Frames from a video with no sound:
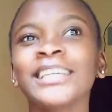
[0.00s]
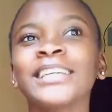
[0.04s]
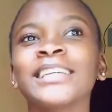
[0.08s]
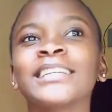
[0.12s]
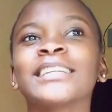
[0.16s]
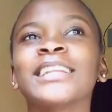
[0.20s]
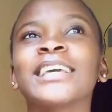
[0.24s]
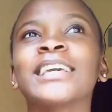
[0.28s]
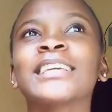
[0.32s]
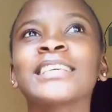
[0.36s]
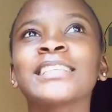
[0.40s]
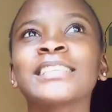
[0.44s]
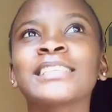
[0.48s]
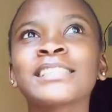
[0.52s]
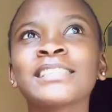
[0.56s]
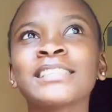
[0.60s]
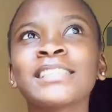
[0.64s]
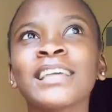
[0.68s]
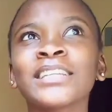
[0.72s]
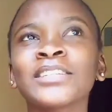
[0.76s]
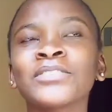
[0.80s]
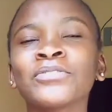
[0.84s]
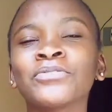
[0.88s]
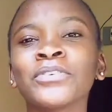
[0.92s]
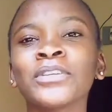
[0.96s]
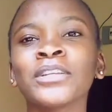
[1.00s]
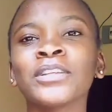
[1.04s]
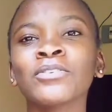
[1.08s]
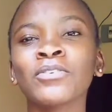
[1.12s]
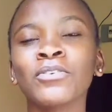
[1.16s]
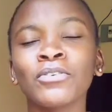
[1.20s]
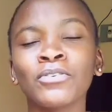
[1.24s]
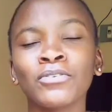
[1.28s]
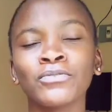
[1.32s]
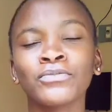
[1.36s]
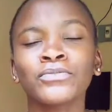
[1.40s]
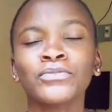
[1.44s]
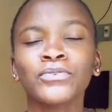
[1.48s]
Like, it's that feeling
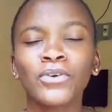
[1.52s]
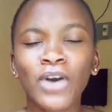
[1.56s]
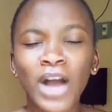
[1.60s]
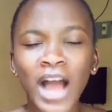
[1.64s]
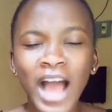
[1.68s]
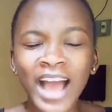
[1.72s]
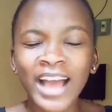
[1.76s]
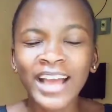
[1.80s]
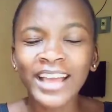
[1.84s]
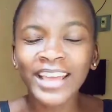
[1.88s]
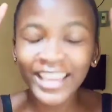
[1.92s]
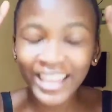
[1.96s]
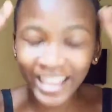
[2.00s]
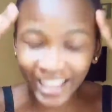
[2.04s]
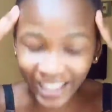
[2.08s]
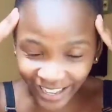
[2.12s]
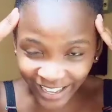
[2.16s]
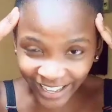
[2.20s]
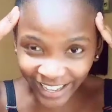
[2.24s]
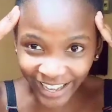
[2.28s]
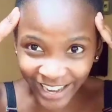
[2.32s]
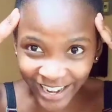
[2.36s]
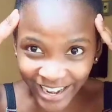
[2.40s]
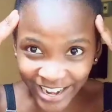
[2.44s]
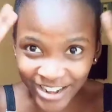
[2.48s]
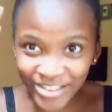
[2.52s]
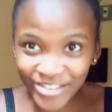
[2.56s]
of again